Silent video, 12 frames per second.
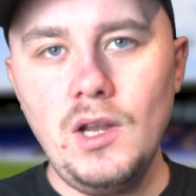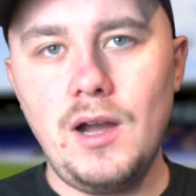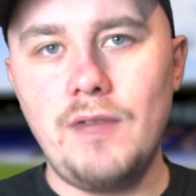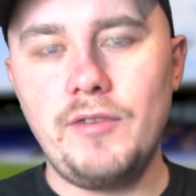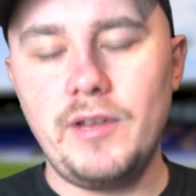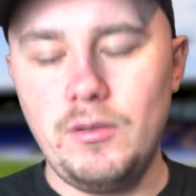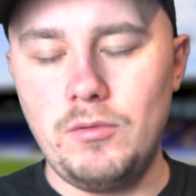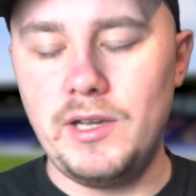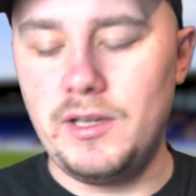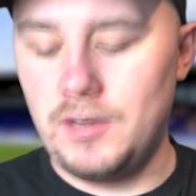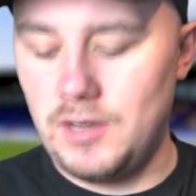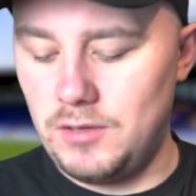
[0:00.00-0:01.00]
I think he'll
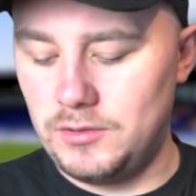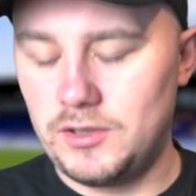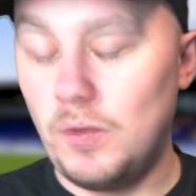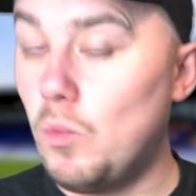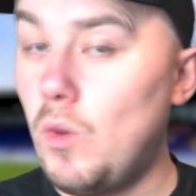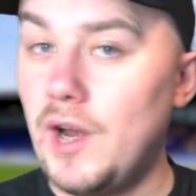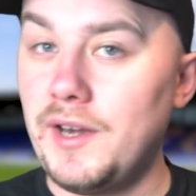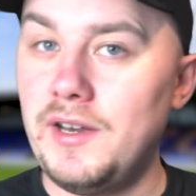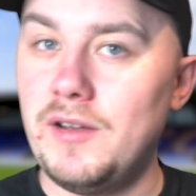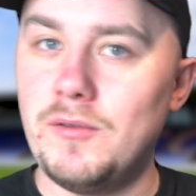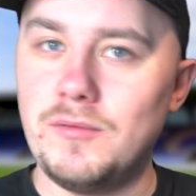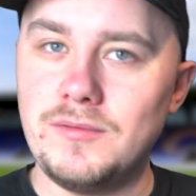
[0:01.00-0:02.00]
get the goal. So 1
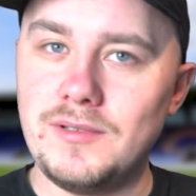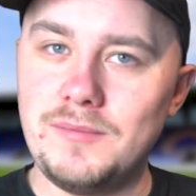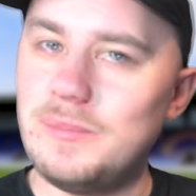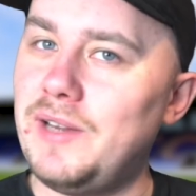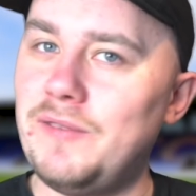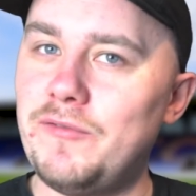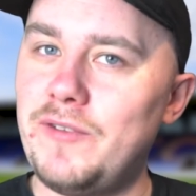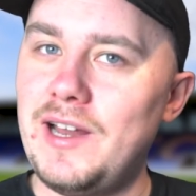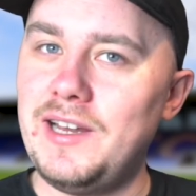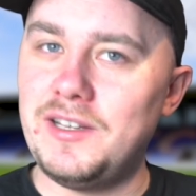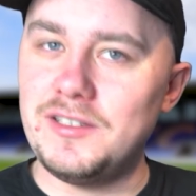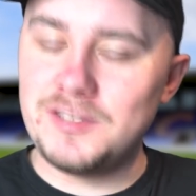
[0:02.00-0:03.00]
0, being
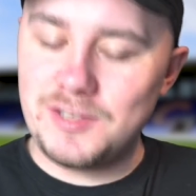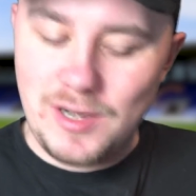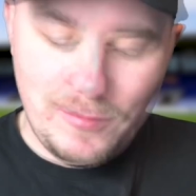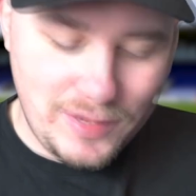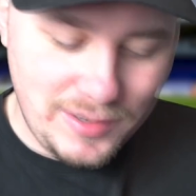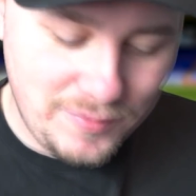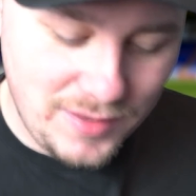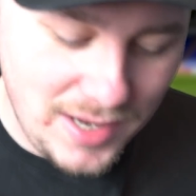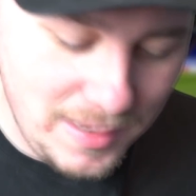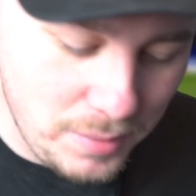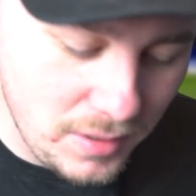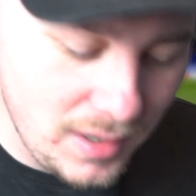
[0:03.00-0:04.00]
fairly conservative
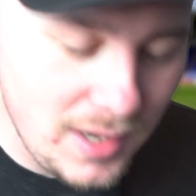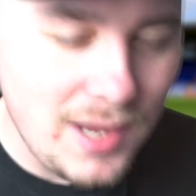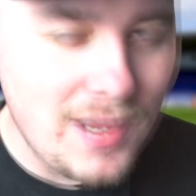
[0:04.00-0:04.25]
there, but